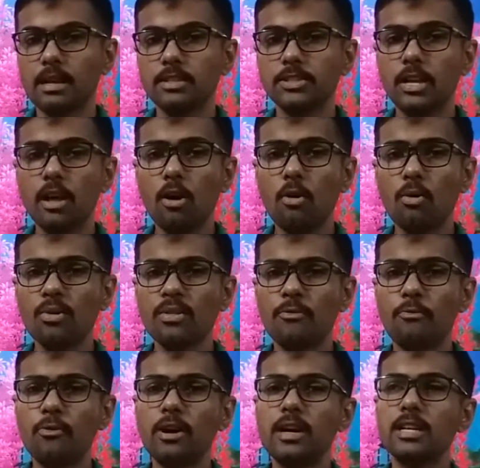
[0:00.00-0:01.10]
So the
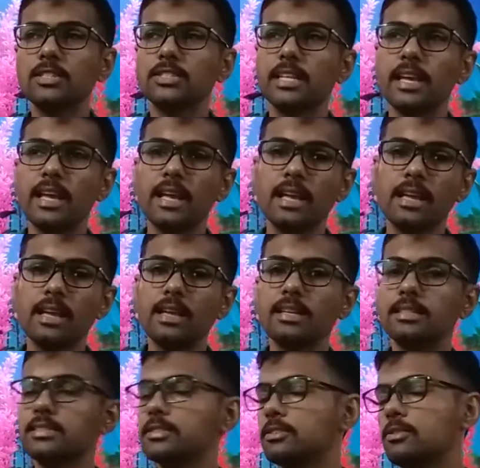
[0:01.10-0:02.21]
first thing
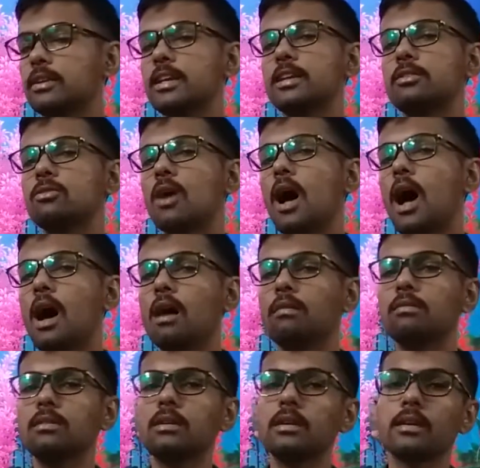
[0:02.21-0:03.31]
is you need to have
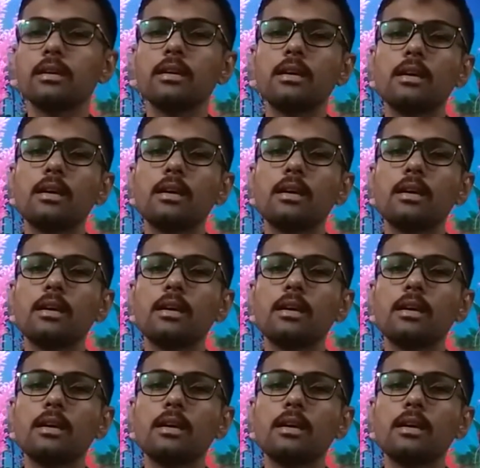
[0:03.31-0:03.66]
a